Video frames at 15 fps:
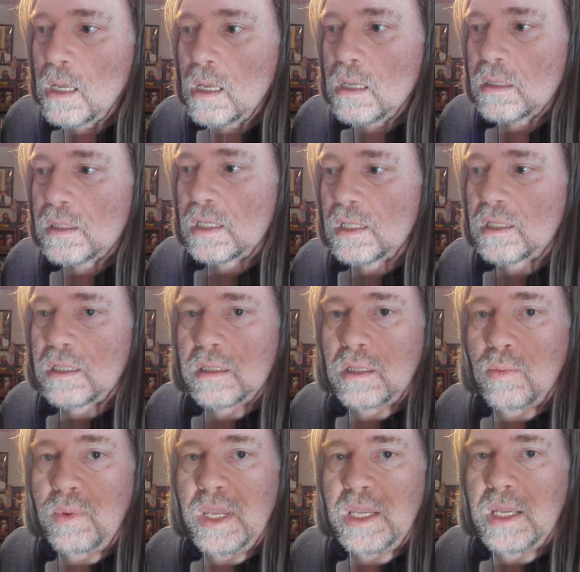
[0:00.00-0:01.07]
So it's
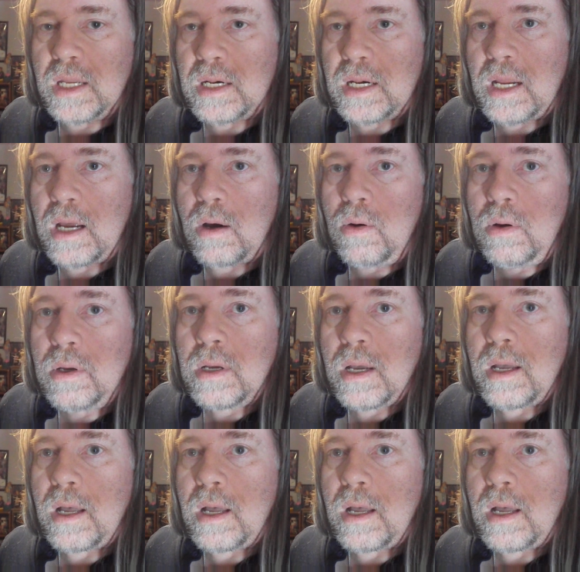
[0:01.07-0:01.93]
the weekend now.